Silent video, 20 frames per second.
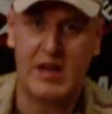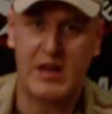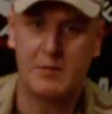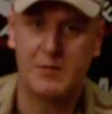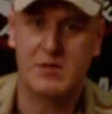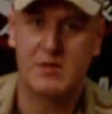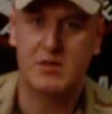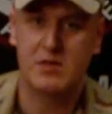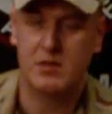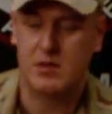
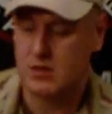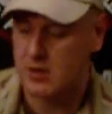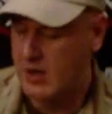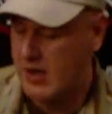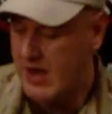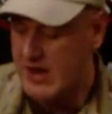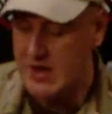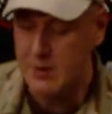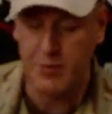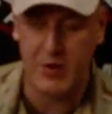caps,
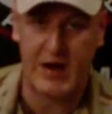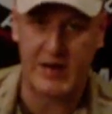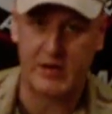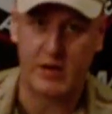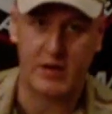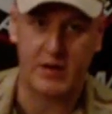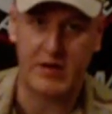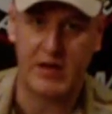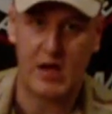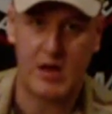any brand
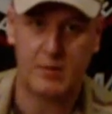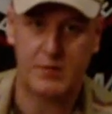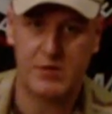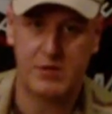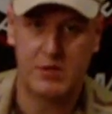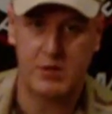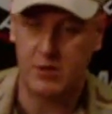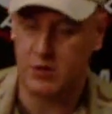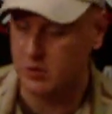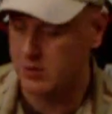high
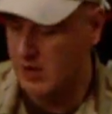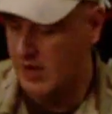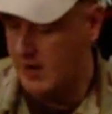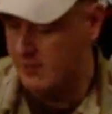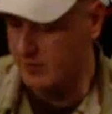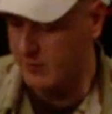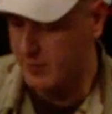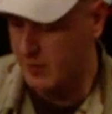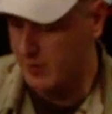caps, you'll not have